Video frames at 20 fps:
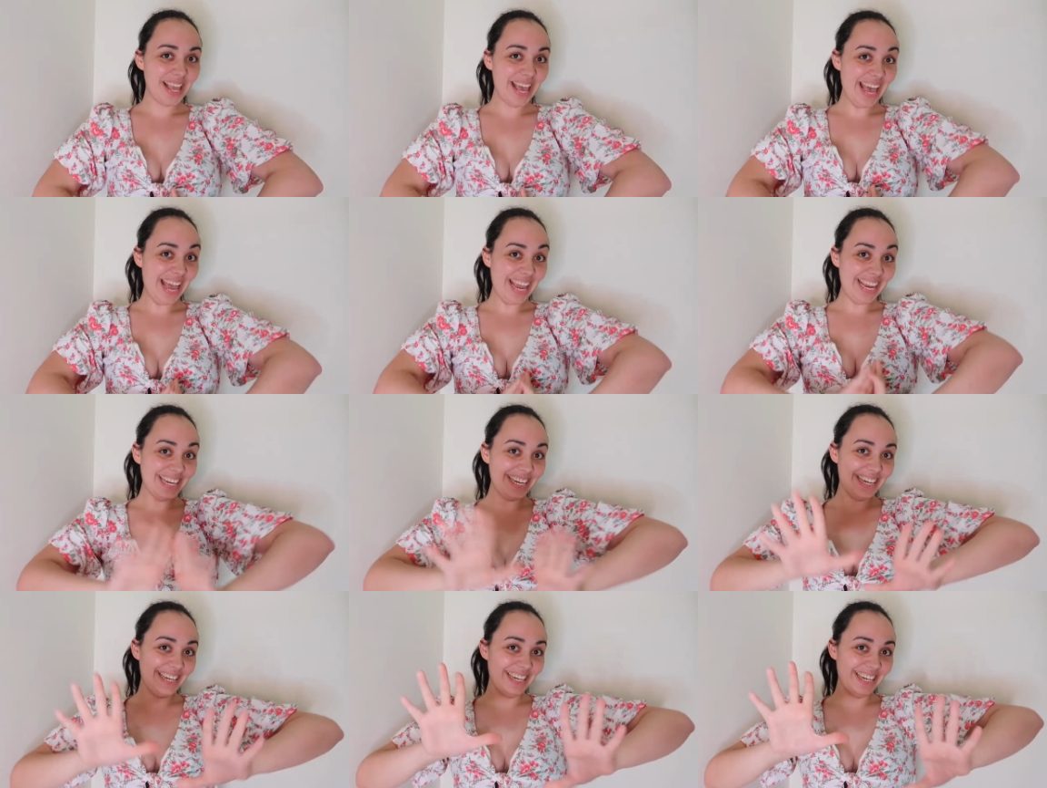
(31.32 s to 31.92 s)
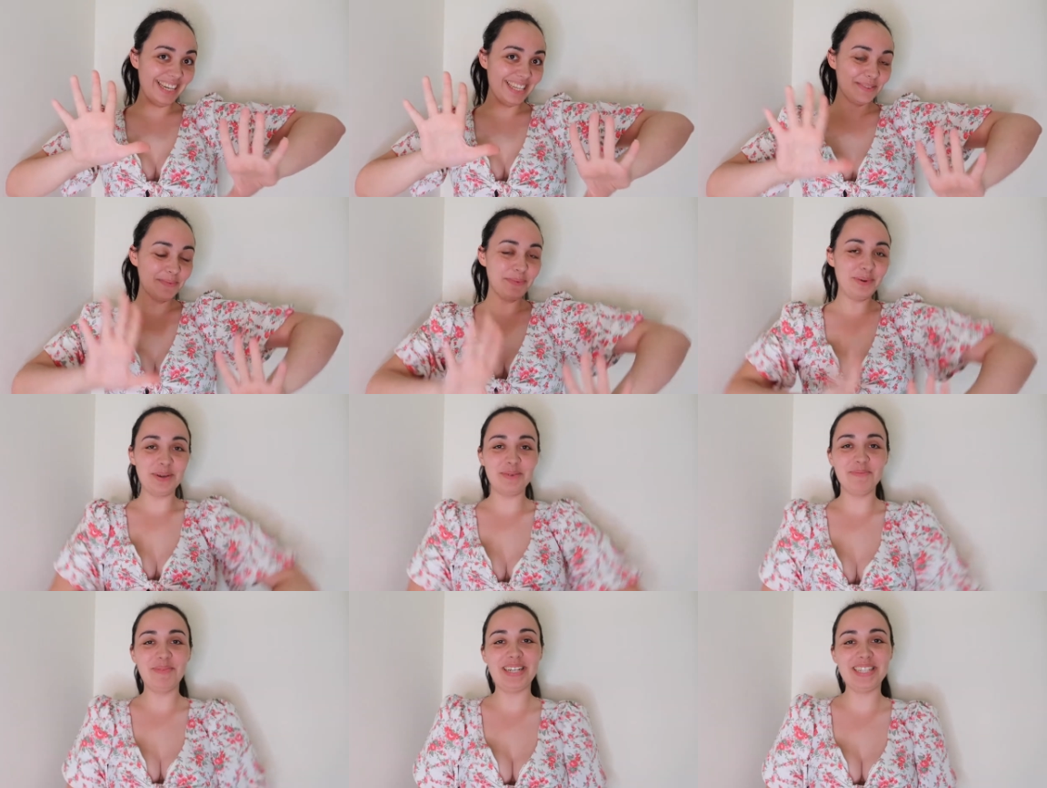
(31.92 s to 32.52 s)
Hey guys,
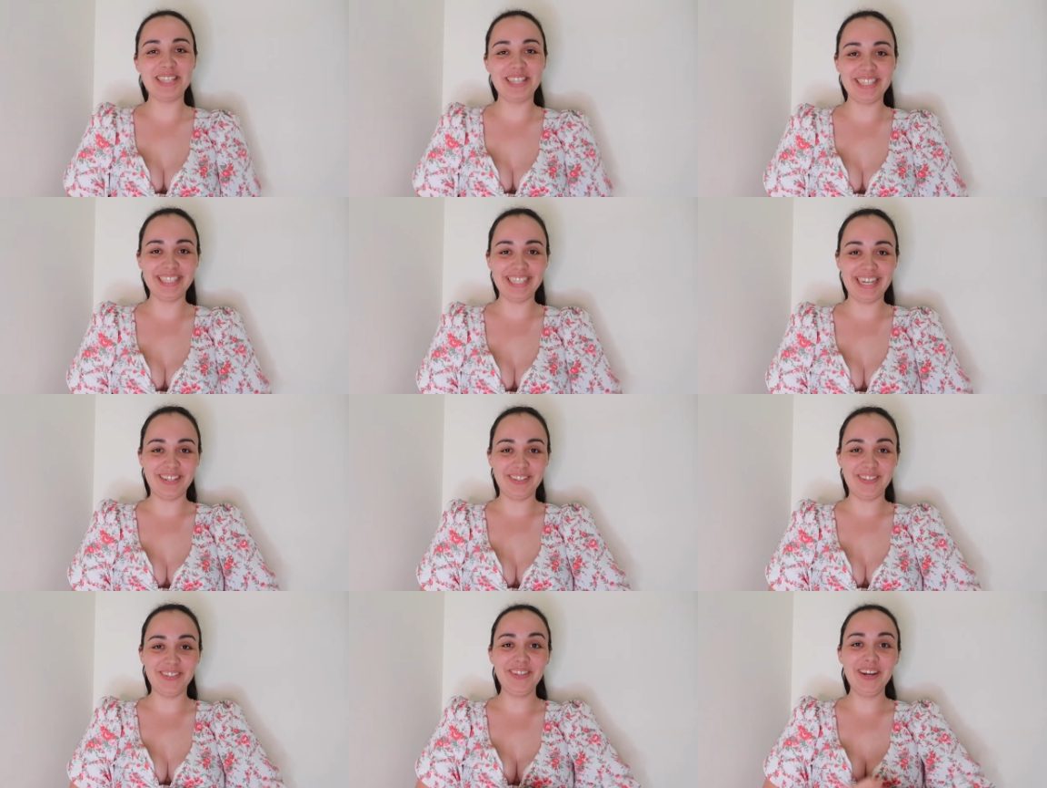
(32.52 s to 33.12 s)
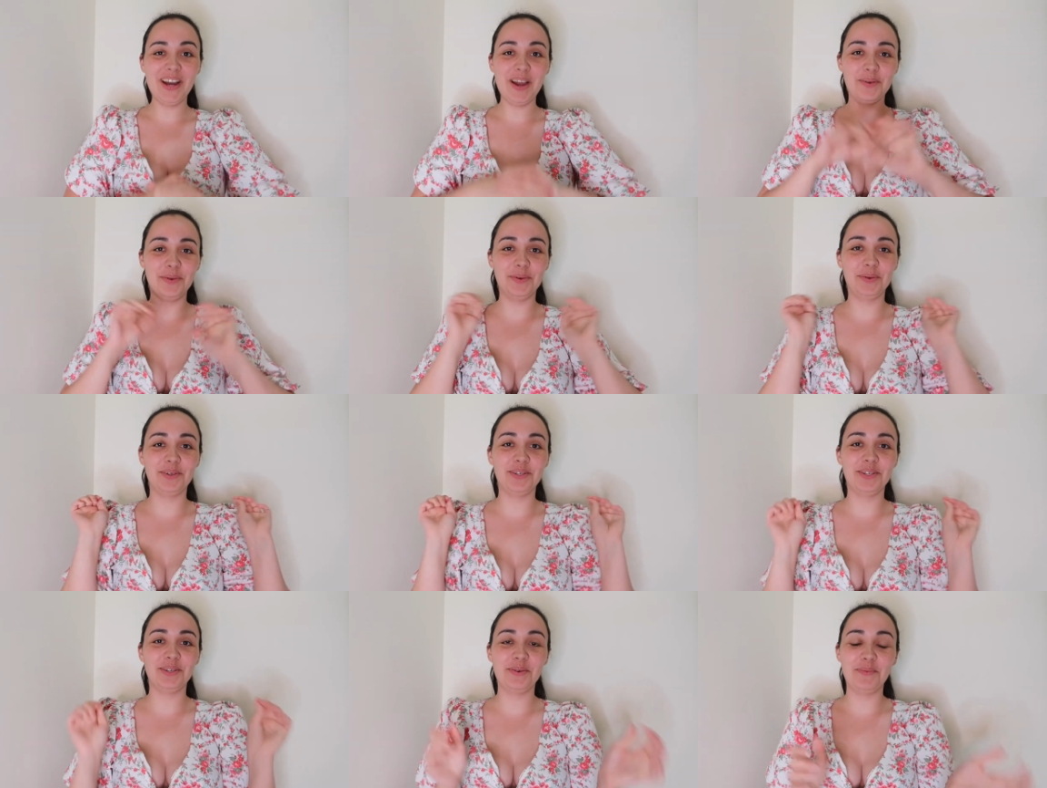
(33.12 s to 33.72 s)
welcome back to the channel. Hope you're
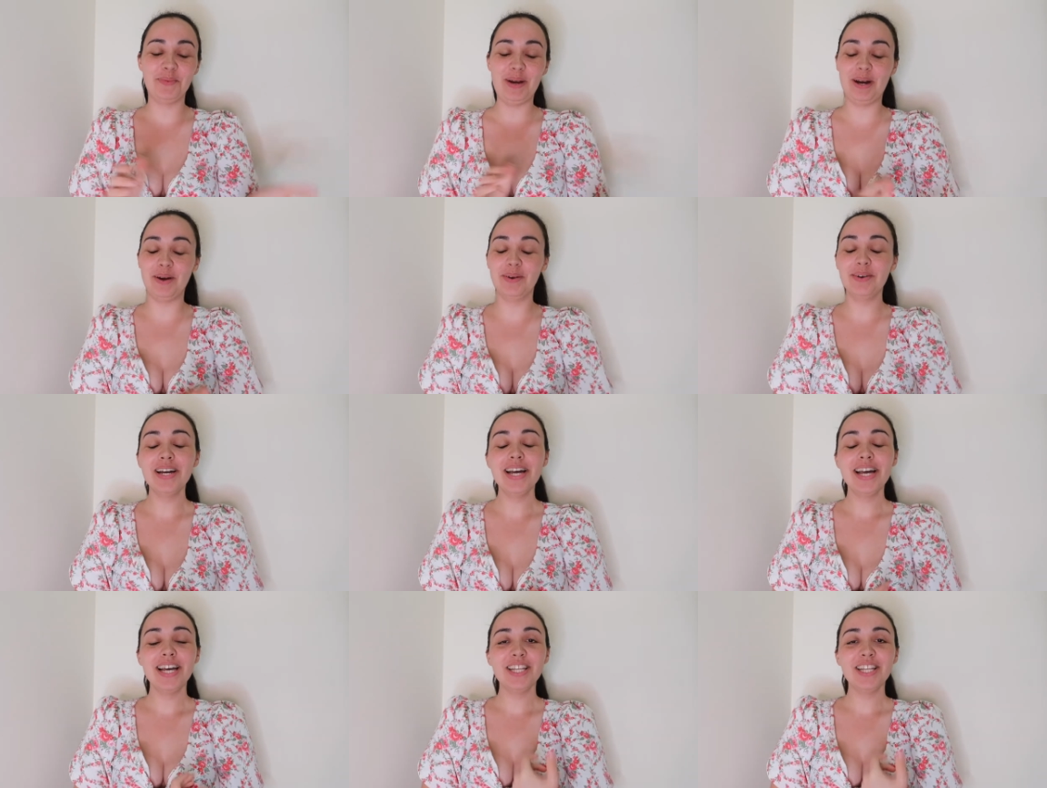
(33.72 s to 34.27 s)
all doing well.